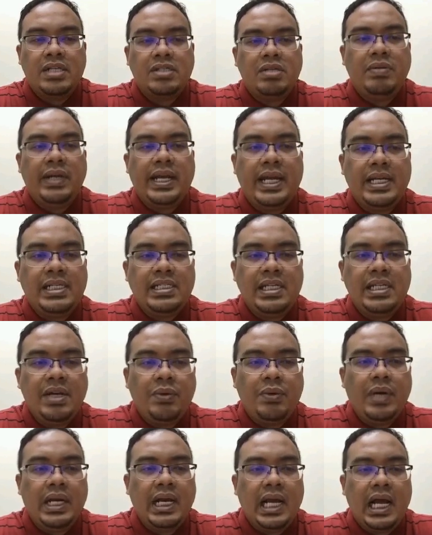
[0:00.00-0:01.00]
right, so we can
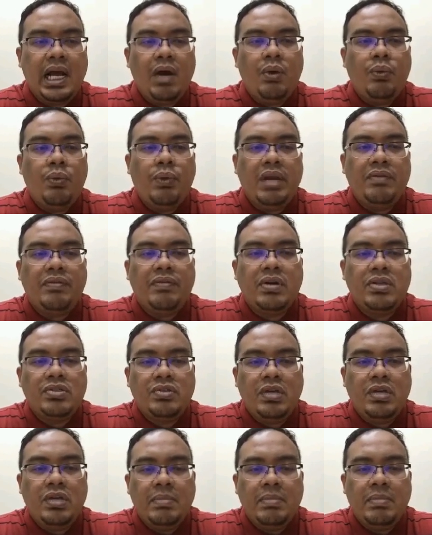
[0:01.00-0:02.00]
see Wen Hao went for
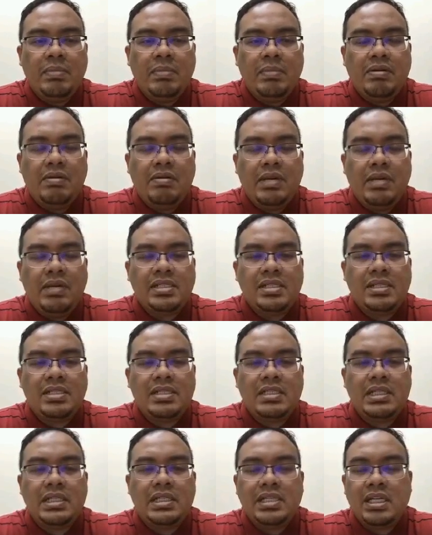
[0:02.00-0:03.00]
a swim. Now,
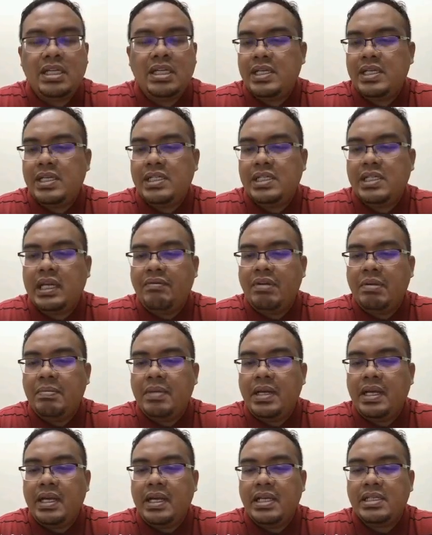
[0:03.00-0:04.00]
this situation,
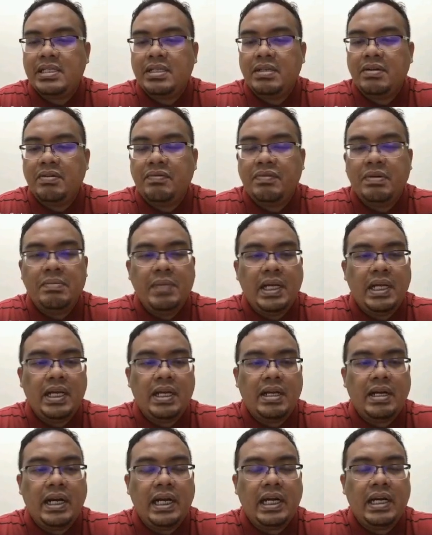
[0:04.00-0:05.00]
everybody is
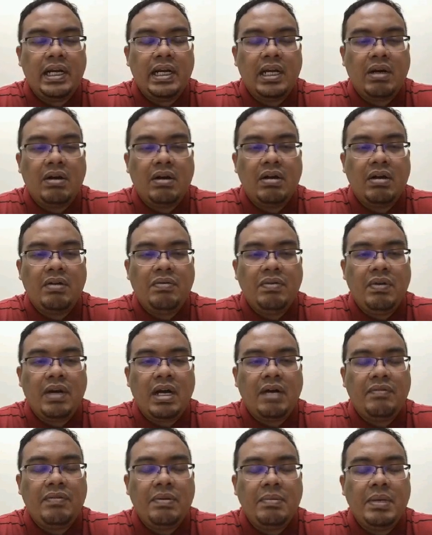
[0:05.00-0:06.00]
familiar, right? All of you
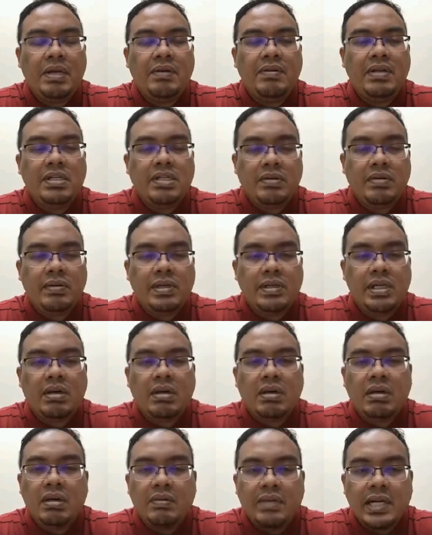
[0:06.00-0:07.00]
are familiar with this
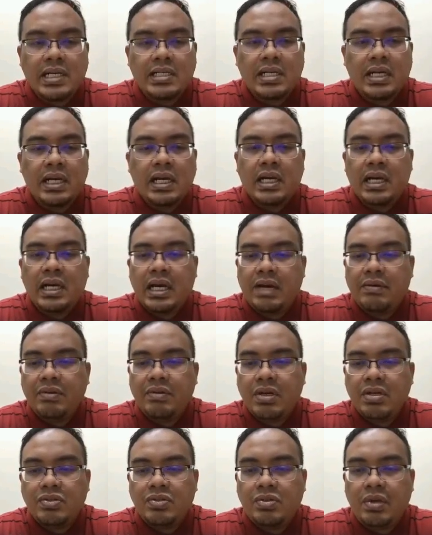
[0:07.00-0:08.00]
situation. All of us
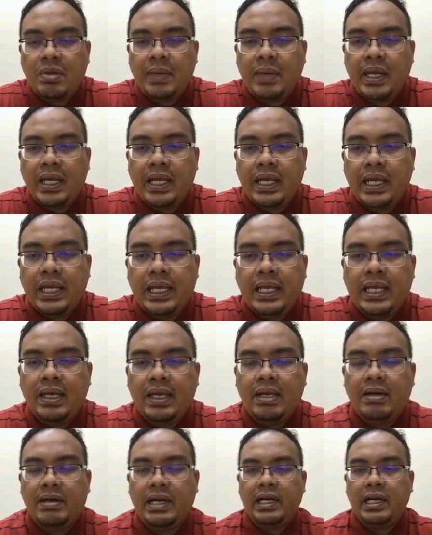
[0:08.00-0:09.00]
have gone swimming,
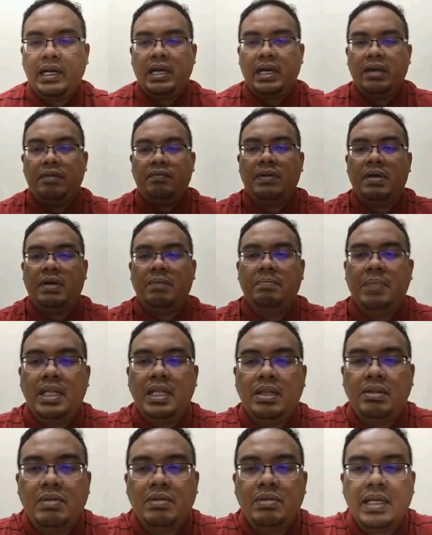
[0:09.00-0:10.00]
right? Have
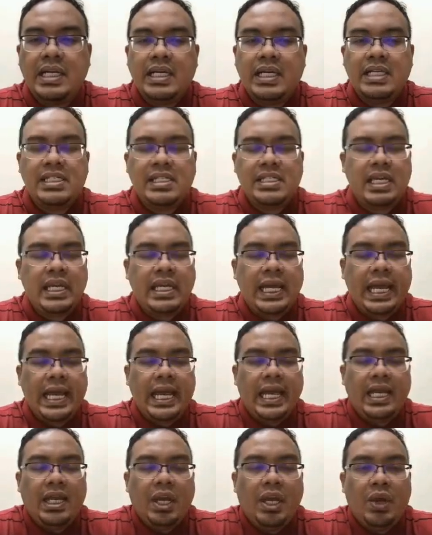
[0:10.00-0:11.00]
been to the sea,
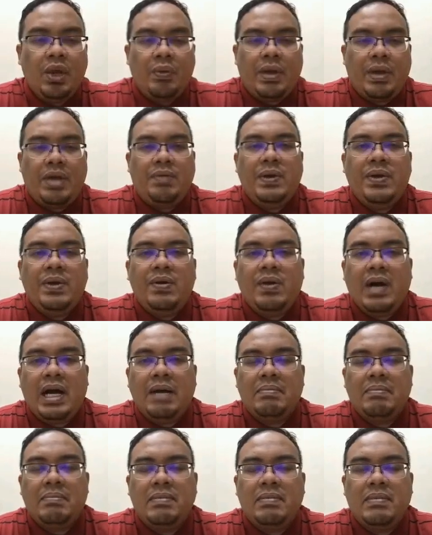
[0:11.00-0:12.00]
and when we go
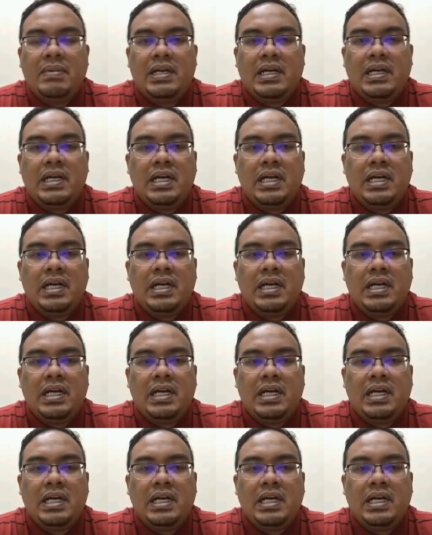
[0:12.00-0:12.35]
up,